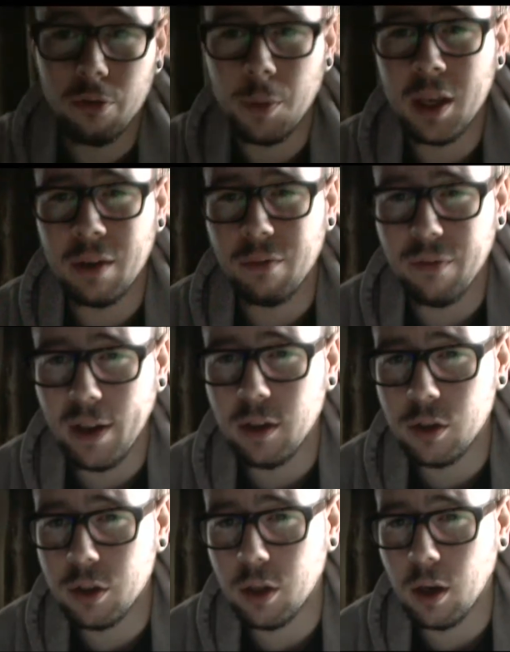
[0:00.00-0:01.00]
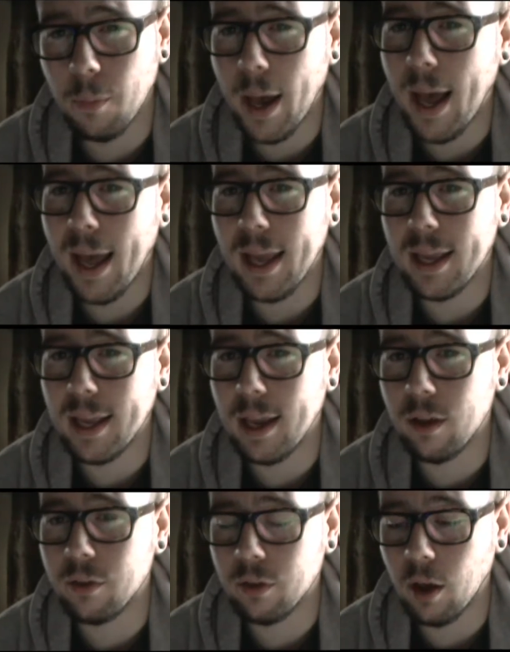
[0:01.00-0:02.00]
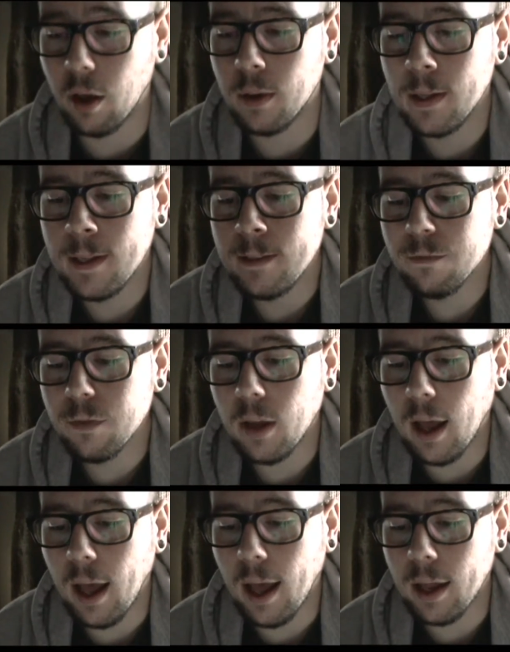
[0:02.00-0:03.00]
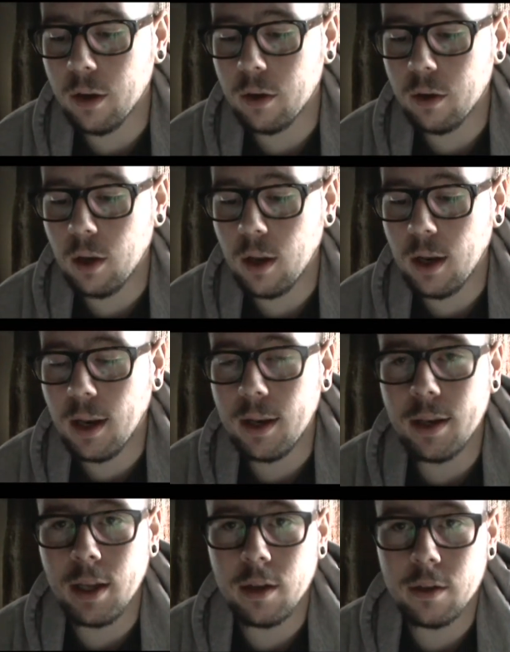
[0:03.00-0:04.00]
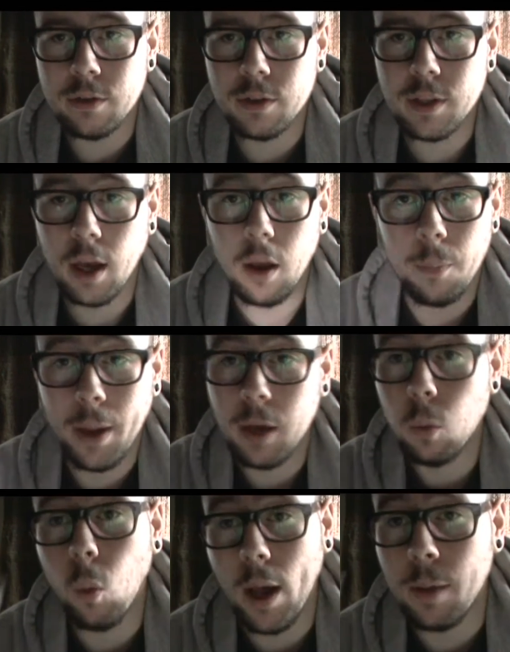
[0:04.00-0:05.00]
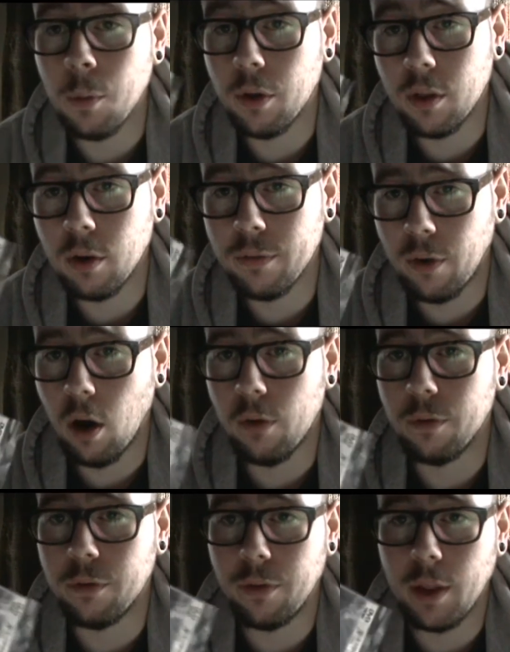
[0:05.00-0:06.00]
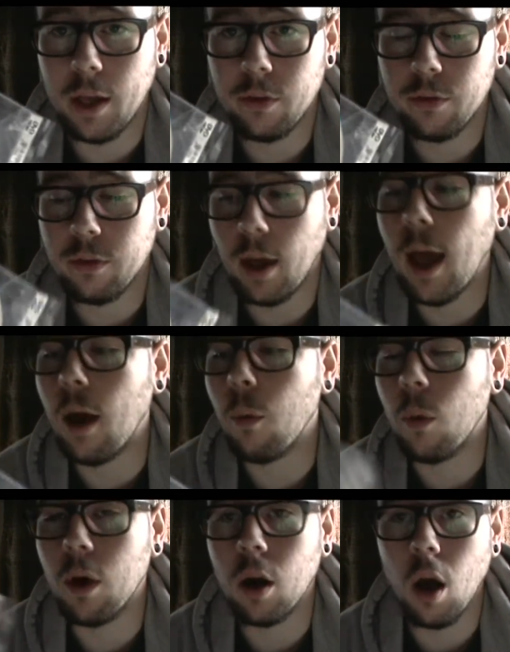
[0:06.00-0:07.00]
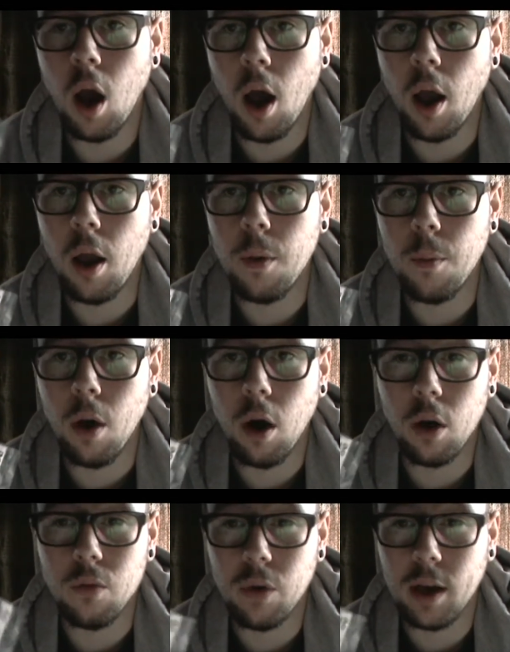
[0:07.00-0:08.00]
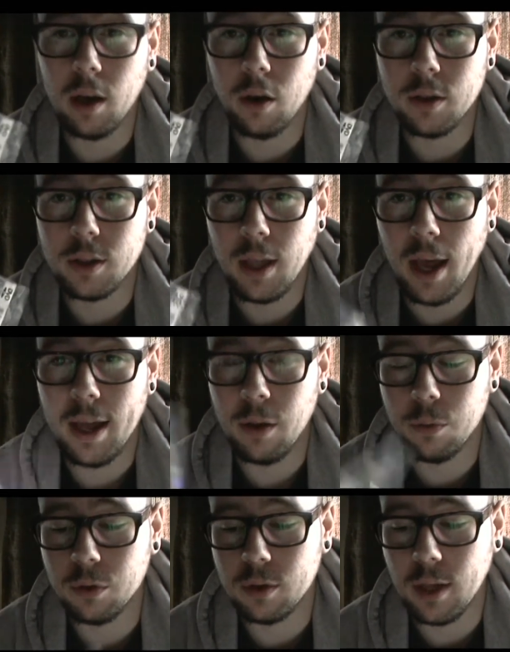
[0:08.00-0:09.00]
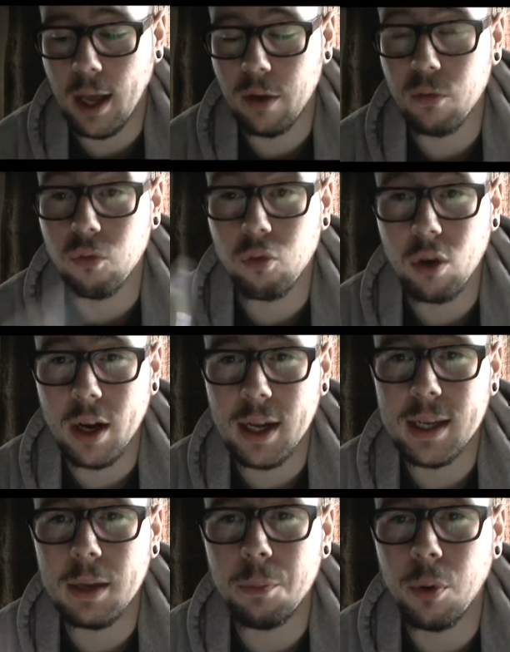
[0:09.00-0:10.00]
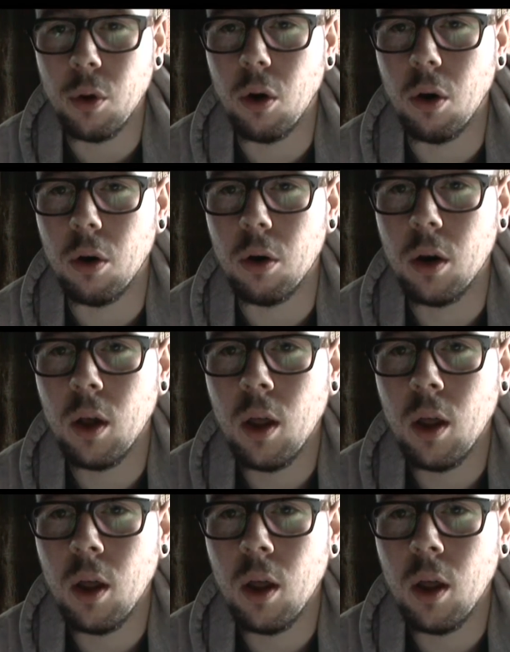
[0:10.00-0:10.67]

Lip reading: from a convention about 8 years ago, and needless to say, I paid way more than £5 for this. And when I got home, I realised that it was a really poor